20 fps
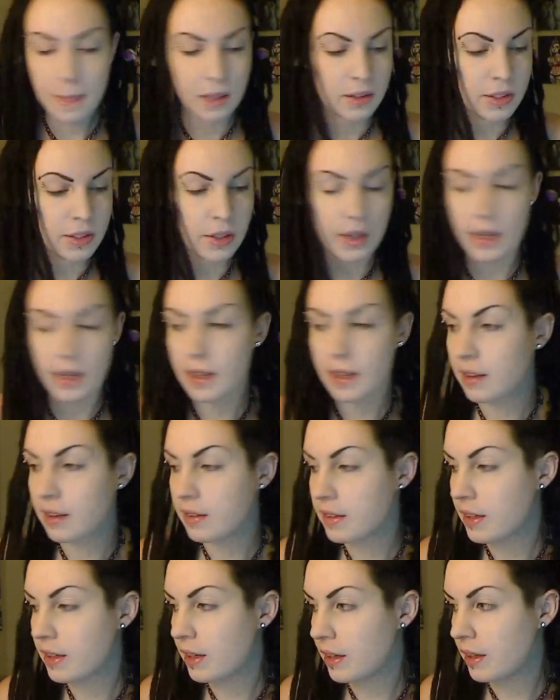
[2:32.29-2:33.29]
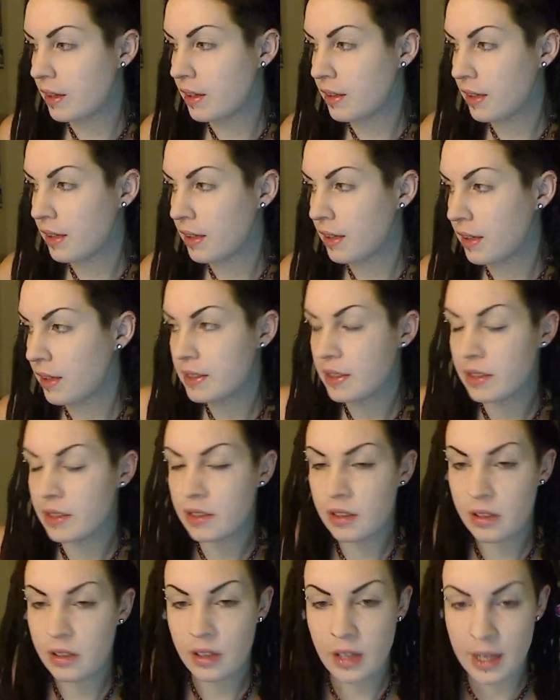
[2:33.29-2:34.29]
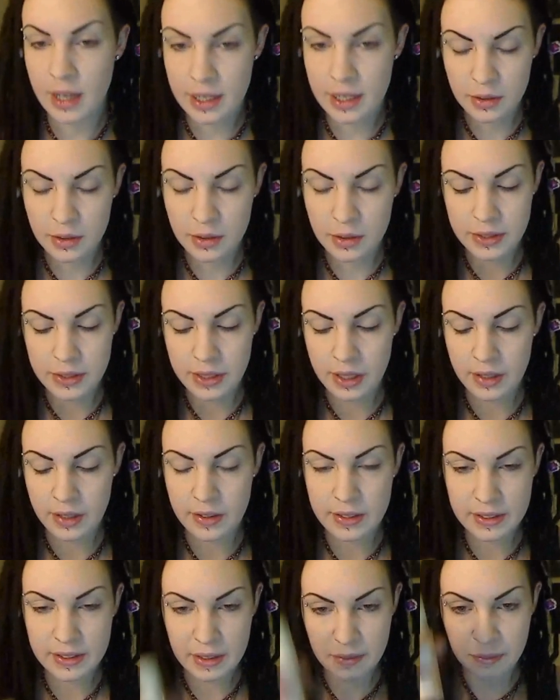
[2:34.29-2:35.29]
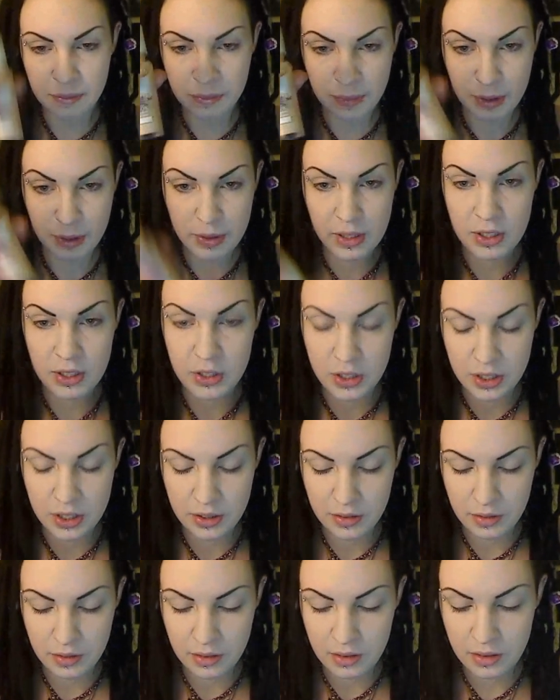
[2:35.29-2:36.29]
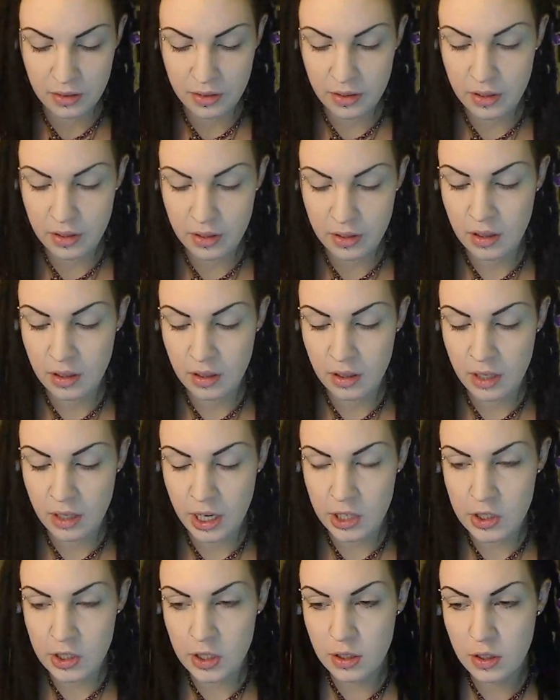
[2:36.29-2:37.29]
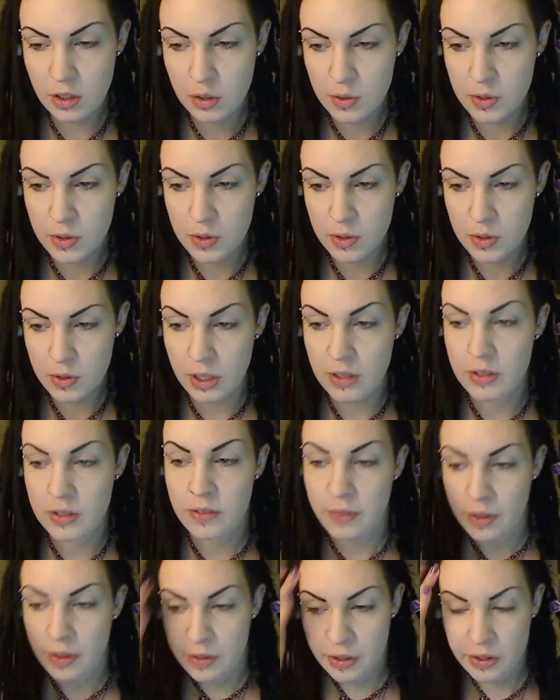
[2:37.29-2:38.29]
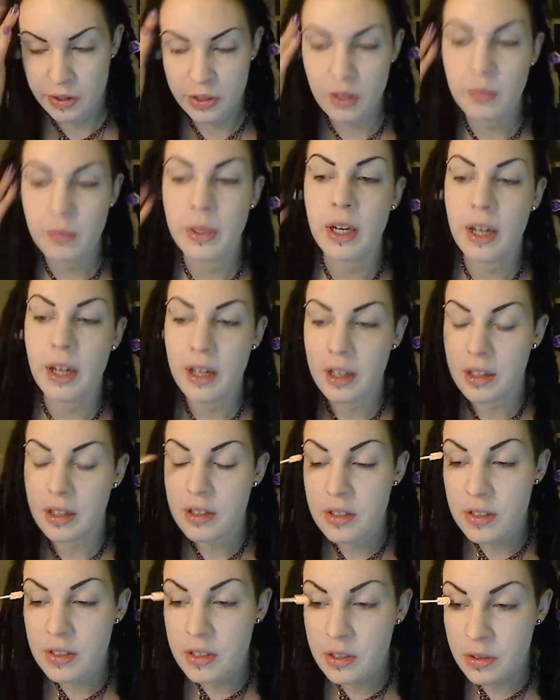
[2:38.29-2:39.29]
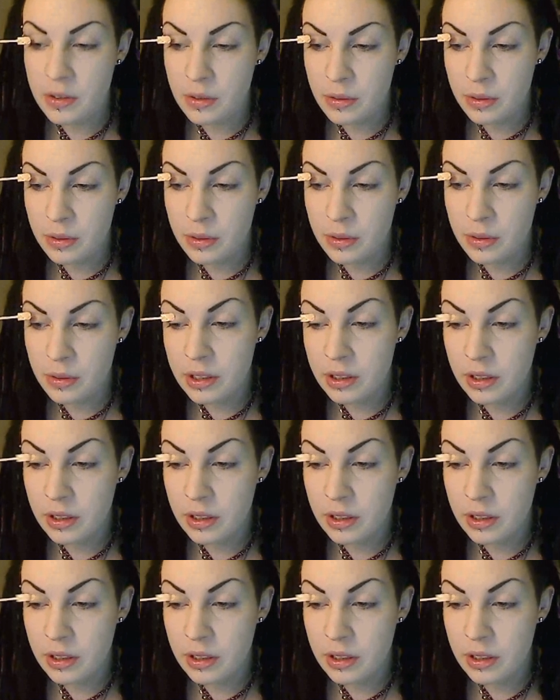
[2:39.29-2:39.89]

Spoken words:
And next I use the same foundation. I usually use 2 layers of foundation on my eye just to hold,